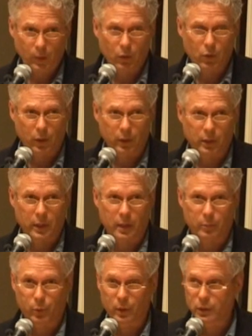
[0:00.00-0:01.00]
According to
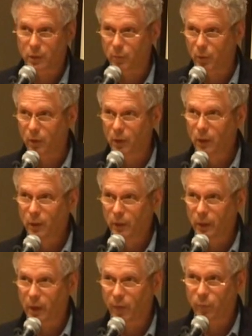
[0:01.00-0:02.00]
that principle,
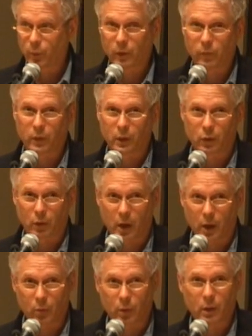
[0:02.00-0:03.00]
the government of
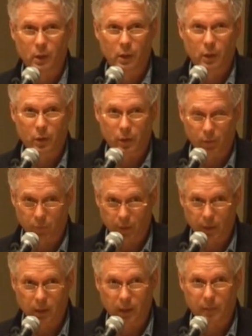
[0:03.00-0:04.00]
Nicaragua could have
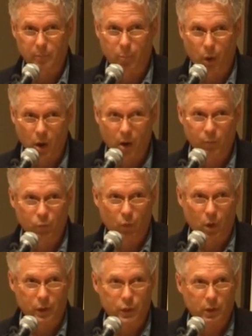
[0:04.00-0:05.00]
legally bombed
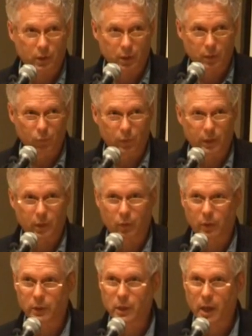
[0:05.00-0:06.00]
Washington when they
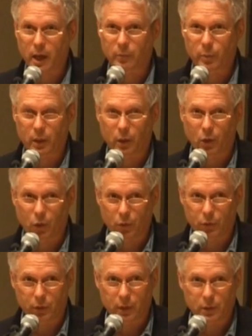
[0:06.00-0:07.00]
were attacked by the
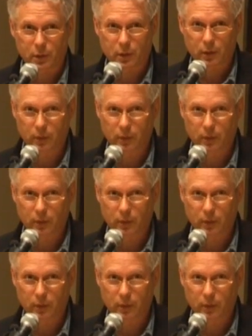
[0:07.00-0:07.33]
Contras.